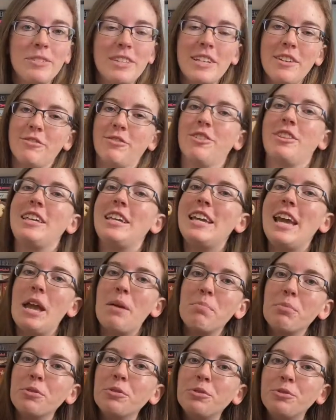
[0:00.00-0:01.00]
was it for the
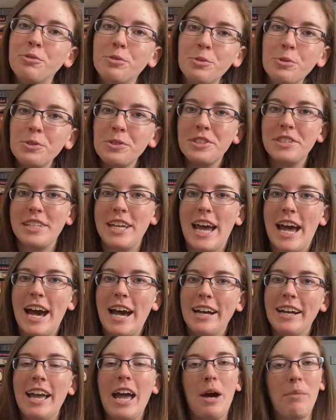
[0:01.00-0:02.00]
April Fool's
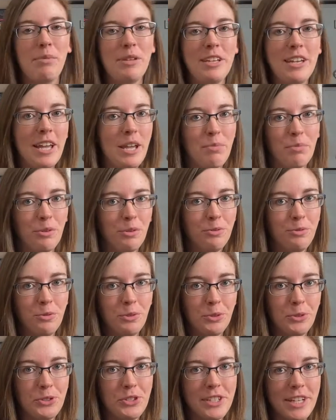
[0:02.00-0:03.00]
tag. Happy April
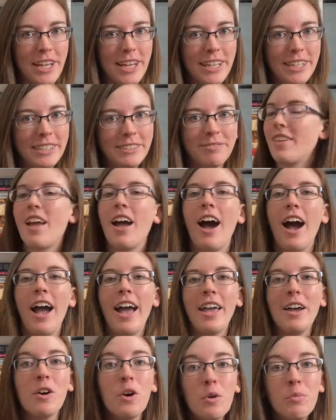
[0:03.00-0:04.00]
Fool's Day.
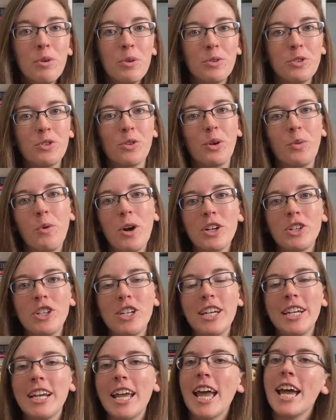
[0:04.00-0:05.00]
I hope you enjoyed
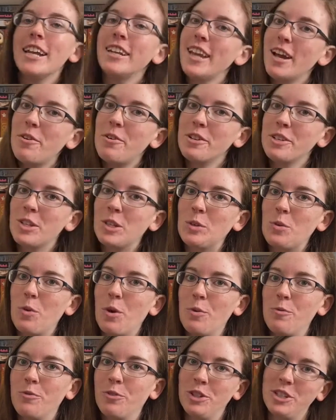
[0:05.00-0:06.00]
watching and now on to the
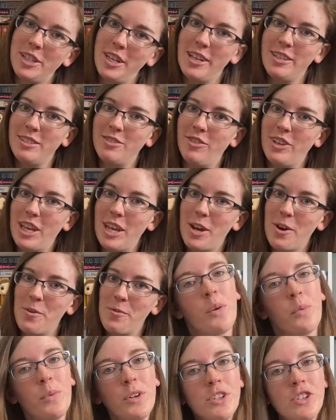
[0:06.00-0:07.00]
quote for today's video,
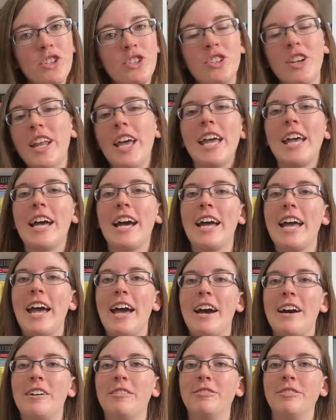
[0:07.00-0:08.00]
which today I
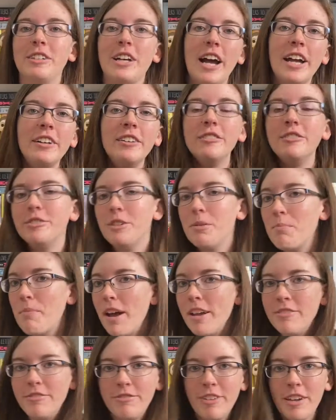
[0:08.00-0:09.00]
have kind of
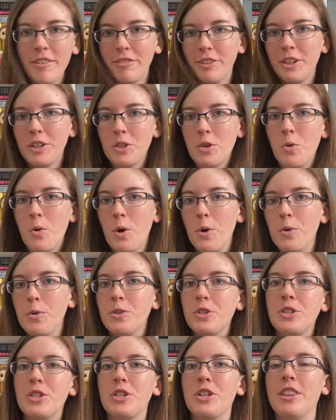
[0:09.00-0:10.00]
my favorite
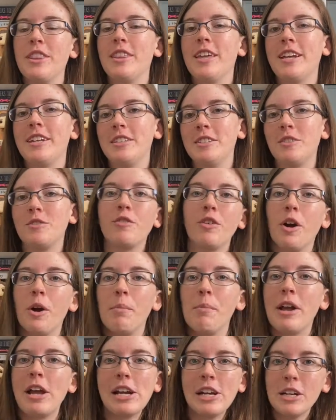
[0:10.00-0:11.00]
quote that is
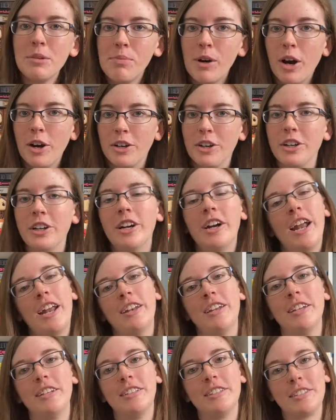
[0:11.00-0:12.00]
from Harry Potter
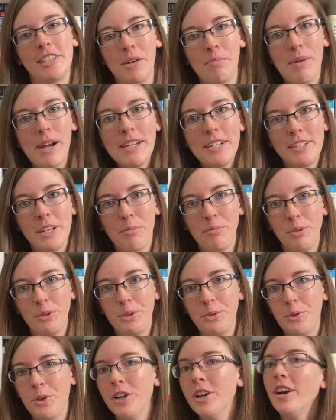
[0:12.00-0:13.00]
and it is said by
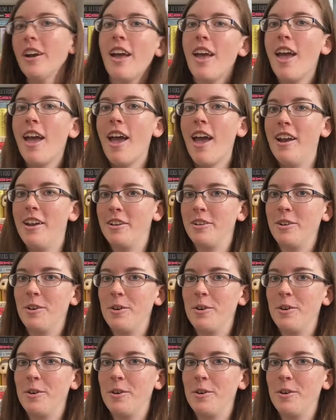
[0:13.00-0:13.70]
Dumbledore and it